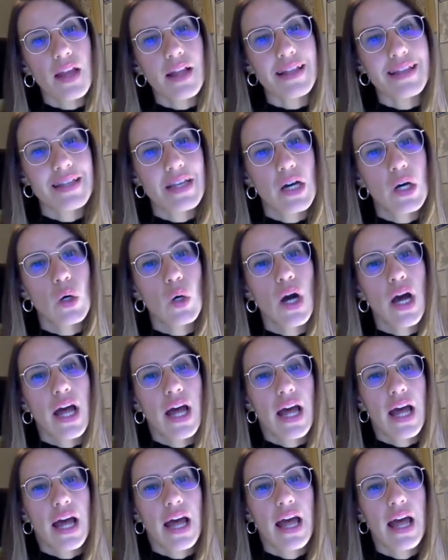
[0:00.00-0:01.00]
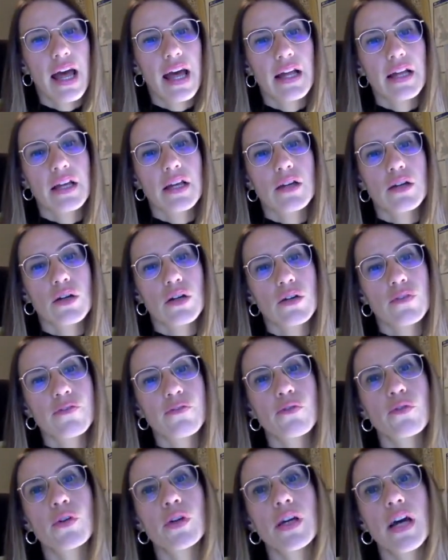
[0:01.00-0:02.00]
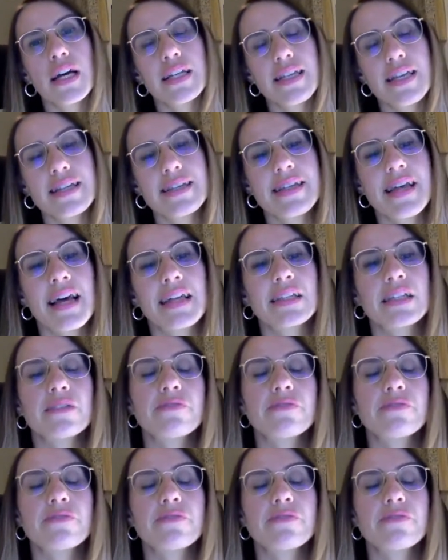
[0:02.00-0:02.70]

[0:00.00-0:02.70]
So, as I said,